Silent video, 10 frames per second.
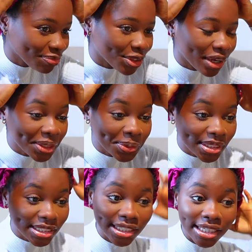you guys would
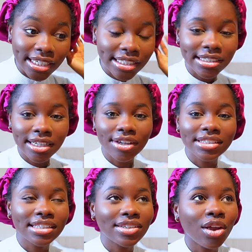see it because
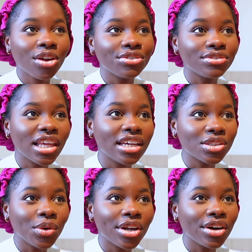there's a lot of things
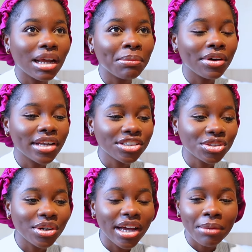going on about
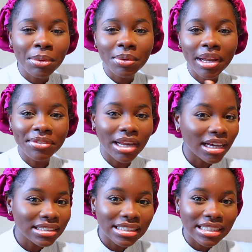natural hair people are
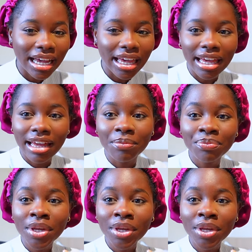relaxing their hair